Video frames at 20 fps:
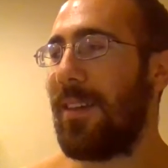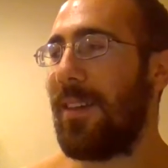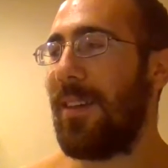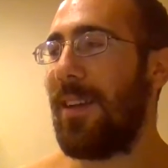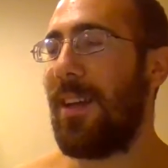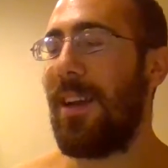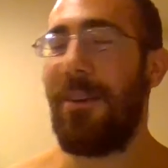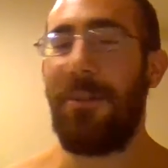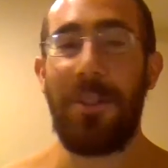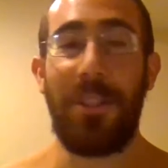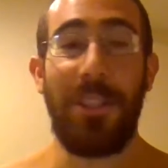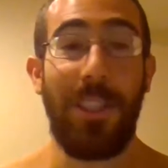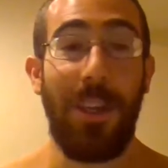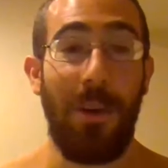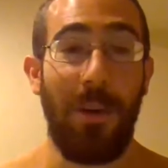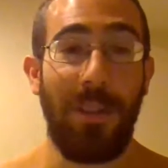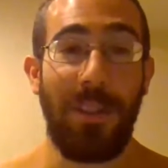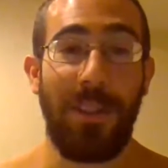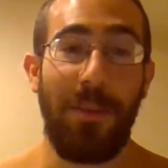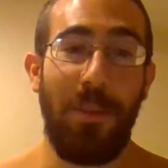and I was
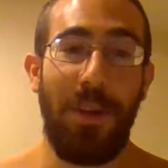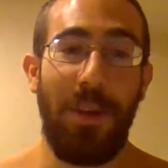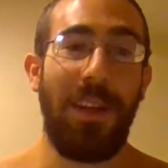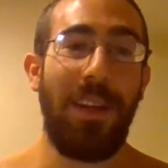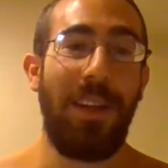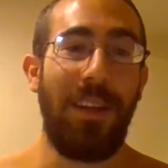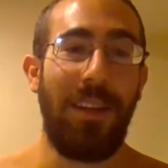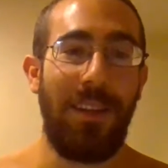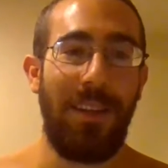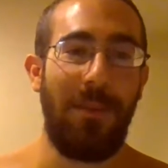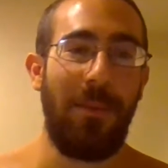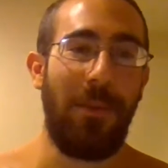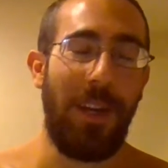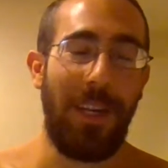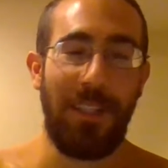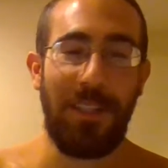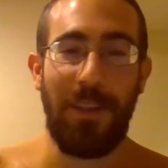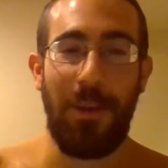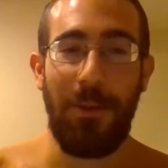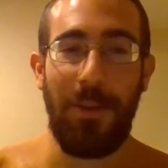showing somebody, and then when I
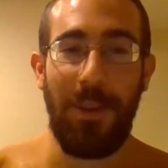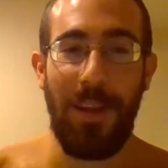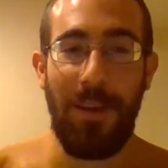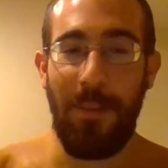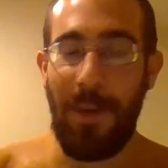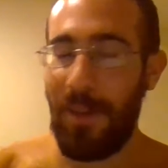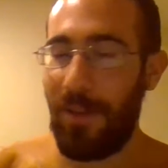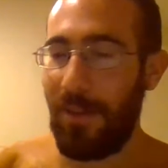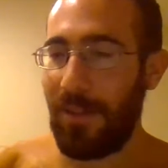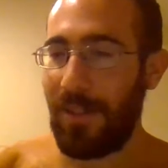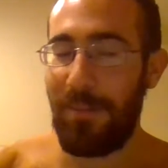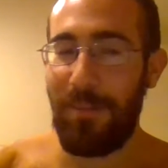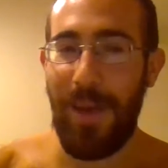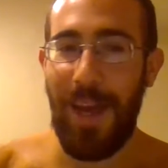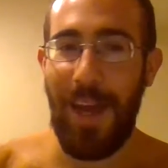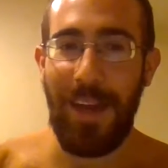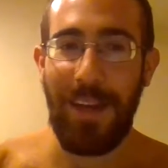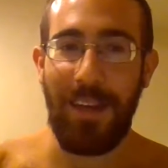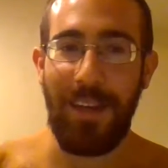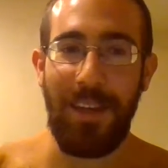showed them, I looked
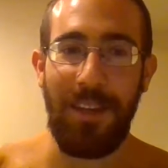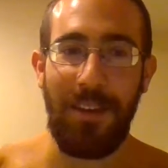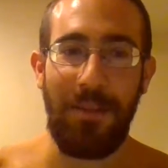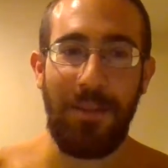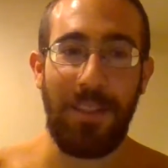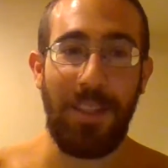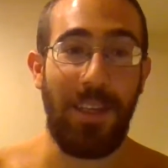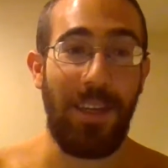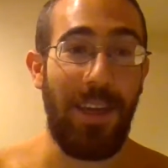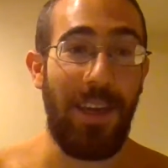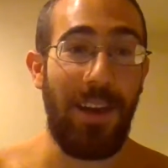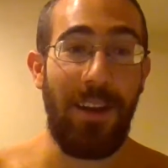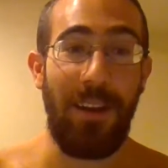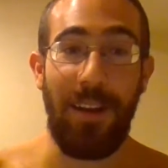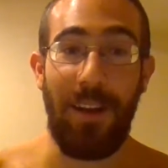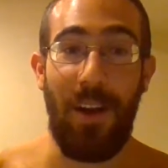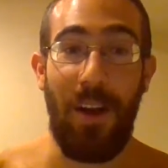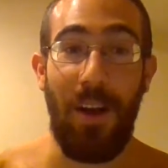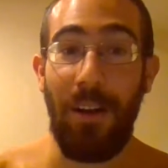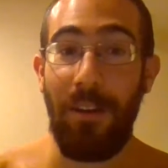back, and it was like at
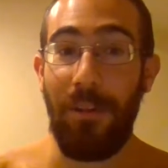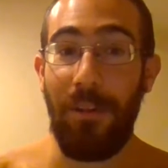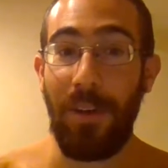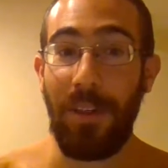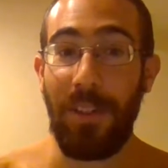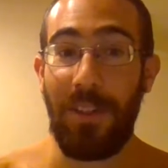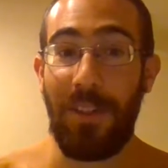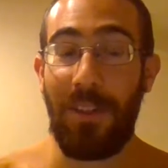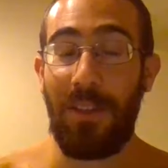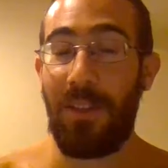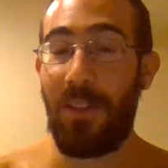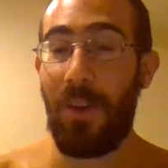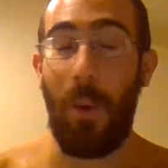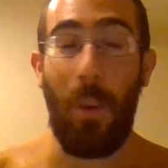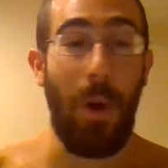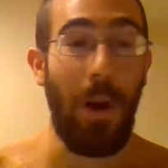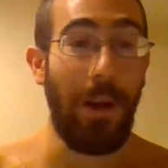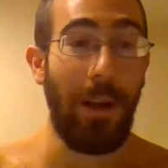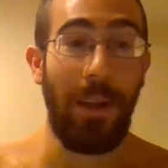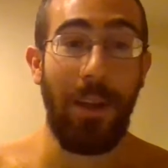like
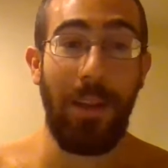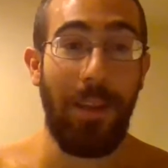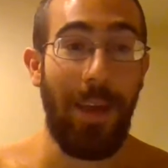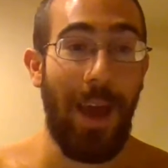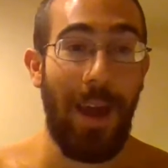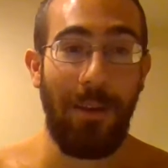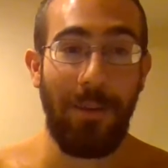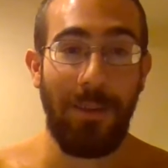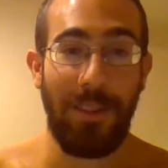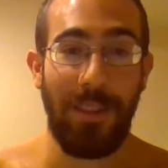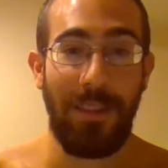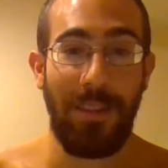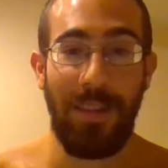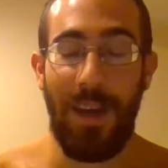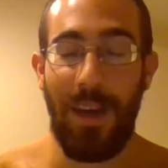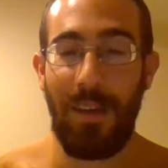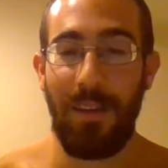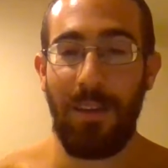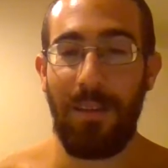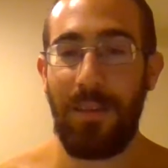
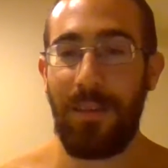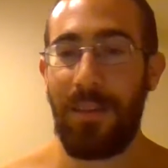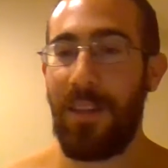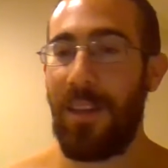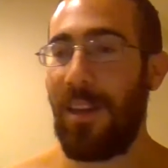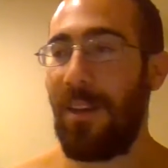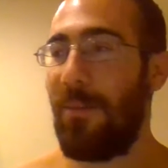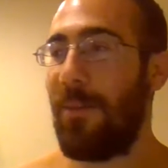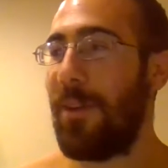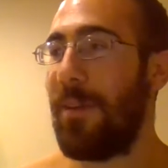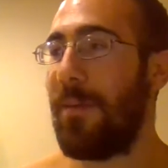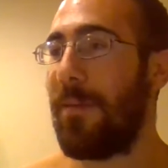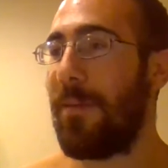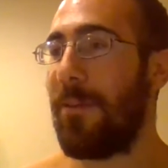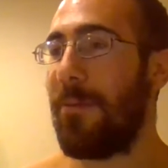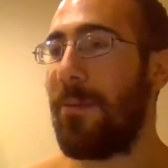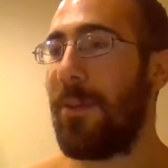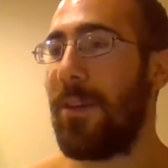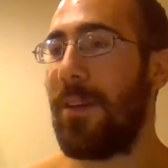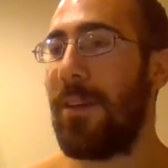$120,000 that I made
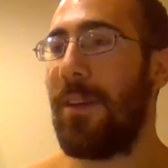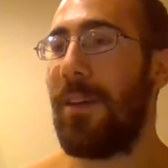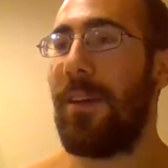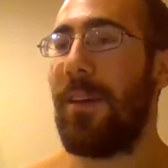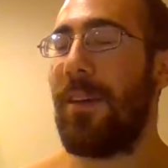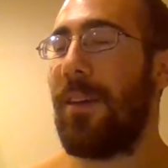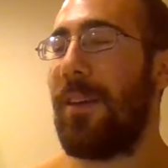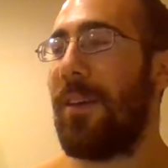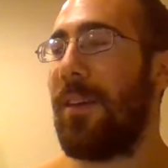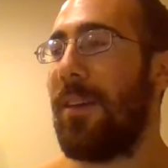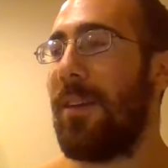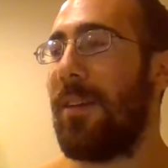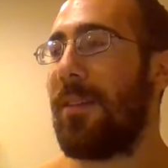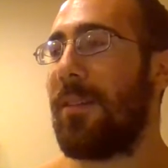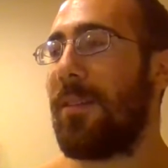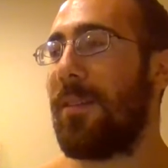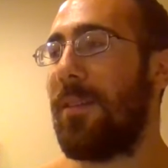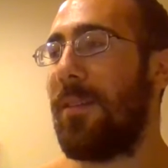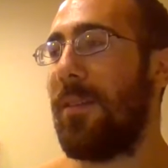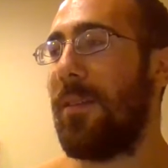from it.
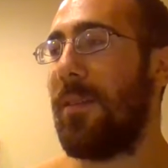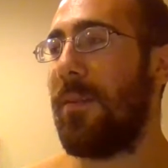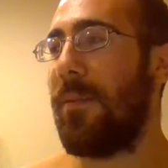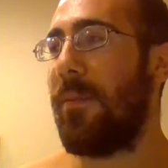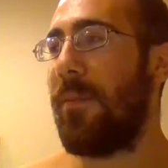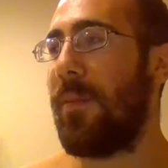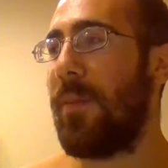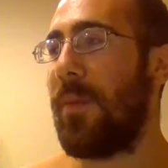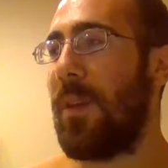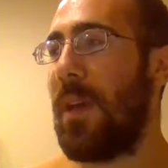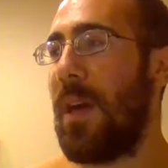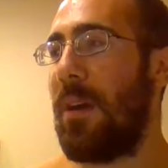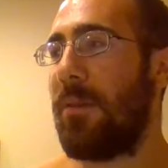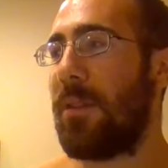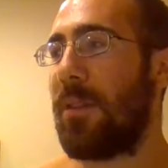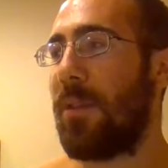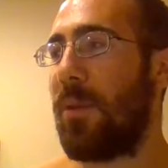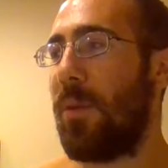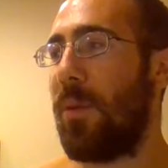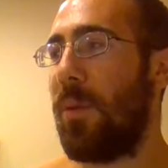So that
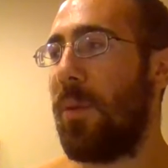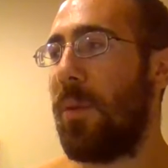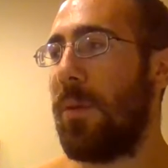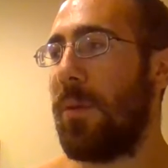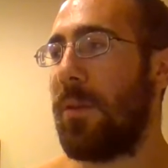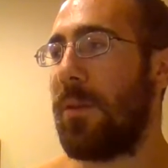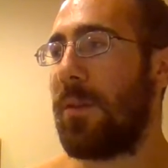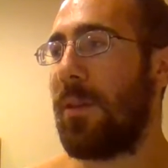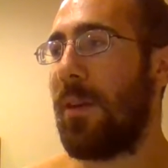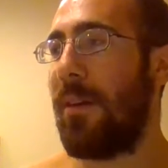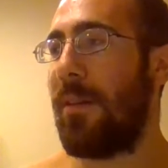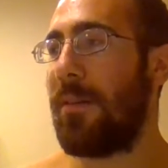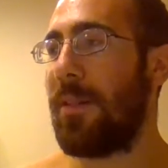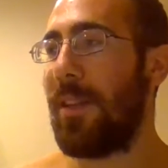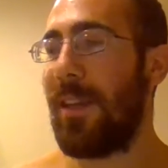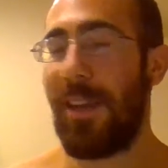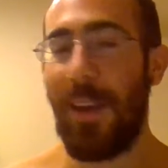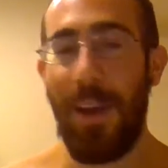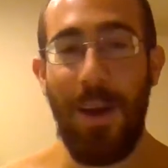was cool. So I was like,